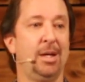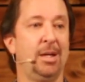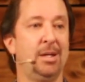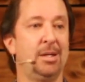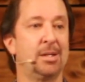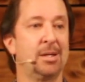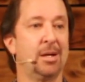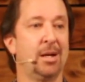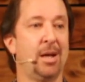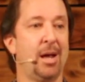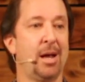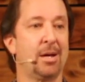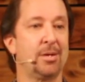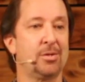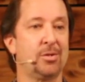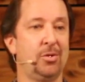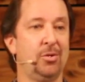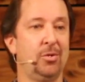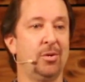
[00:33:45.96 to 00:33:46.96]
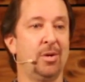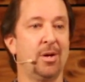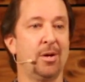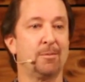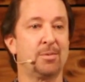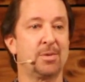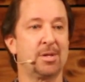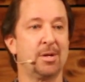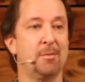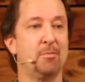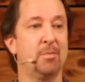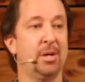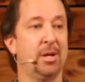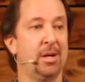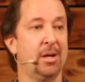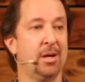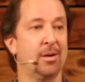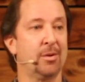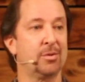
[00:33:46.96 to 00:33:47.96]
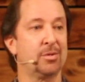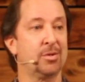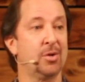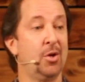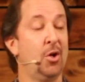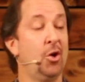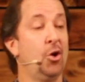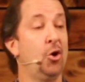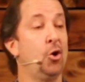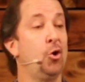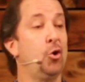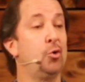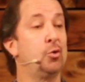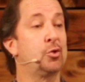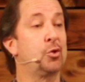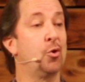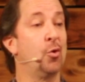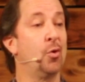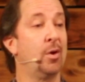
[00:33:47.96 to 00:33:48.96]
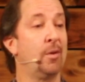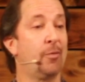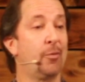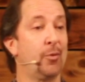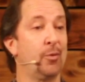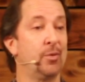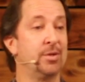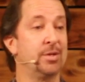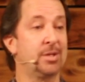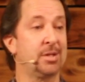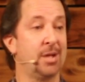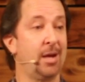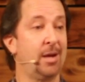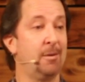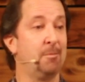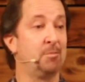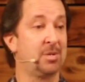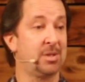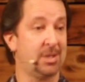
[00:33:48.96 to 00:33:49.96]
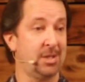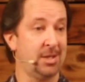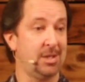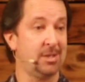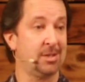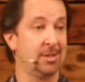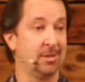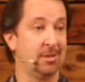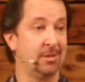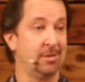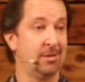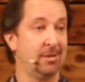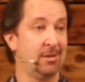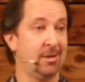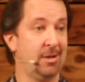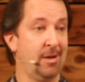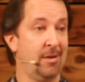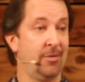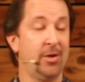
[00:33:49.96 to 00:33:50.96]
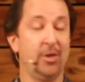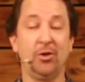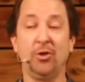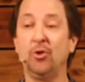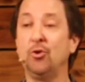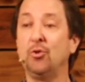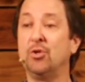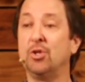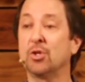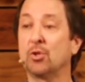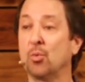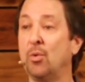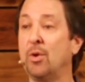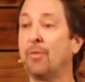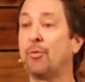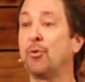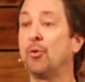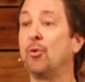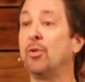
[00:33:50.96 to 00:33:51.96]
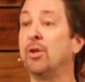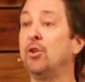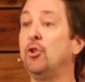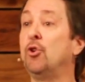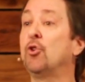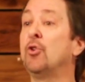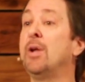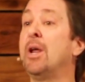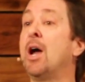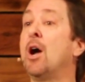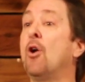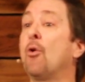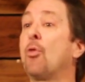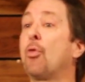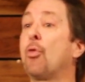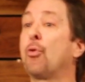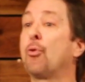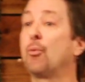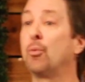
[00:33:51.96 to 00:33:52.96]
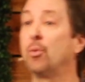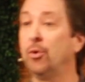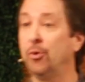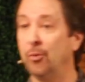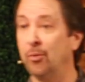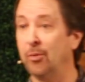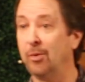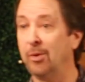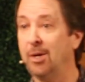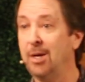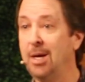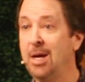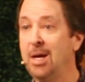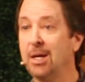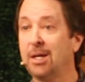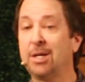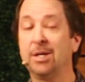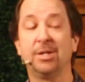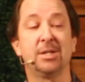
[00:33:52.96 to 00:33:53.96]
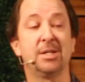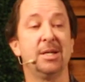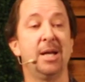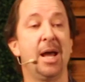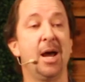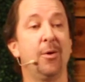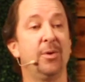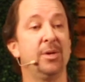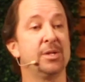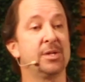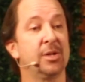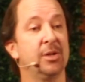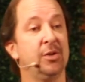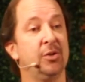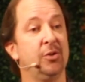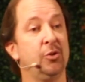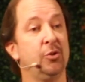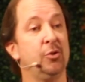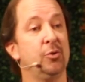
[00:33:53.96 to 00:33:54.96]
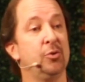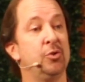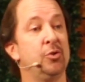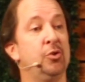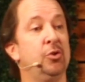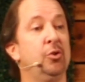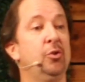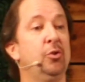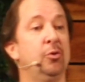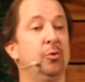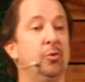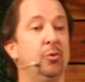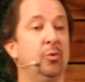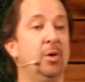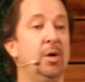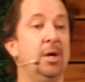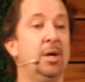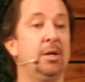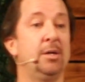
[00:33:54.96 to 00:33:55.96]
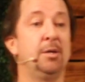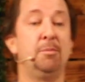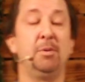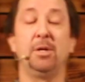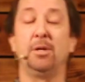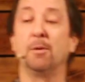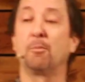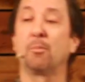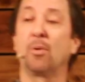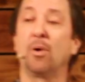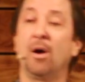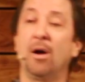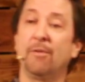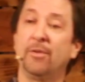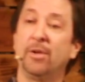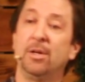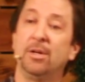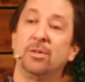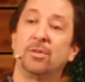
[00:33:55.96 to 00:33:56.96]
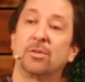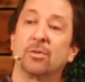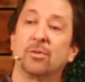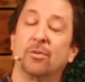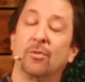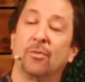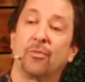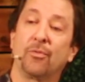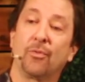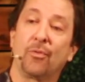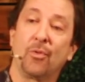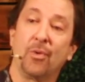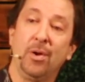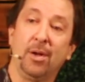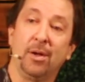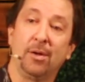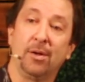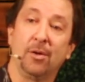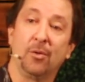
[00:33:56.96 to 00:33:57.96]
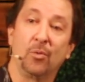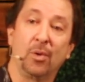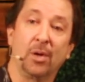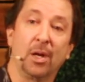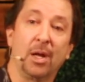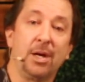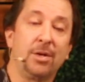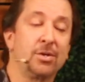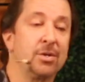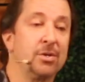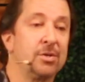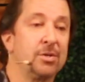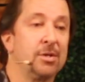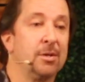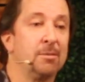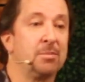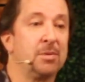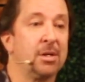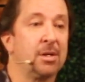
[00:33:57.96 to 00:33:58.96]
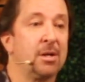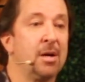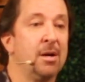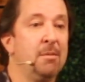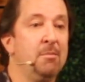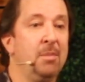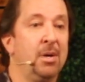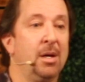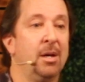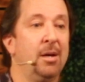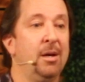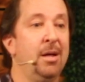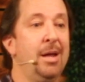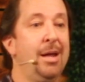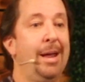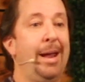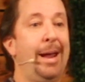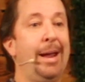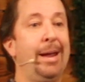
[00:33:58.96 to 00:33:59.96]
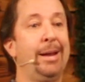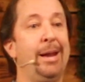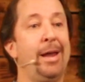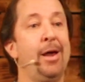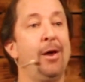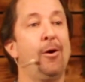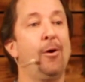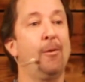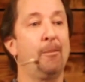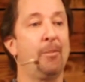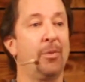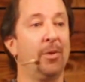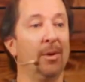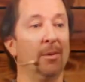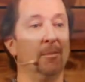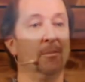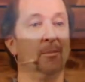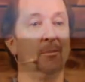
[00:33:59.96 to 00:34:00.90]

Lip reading: he's going to ask you to help somebody else who's going through the same season that you just went through, that you're now through. Because now he's going to use you to be the providential friend and relationship to come in and help them.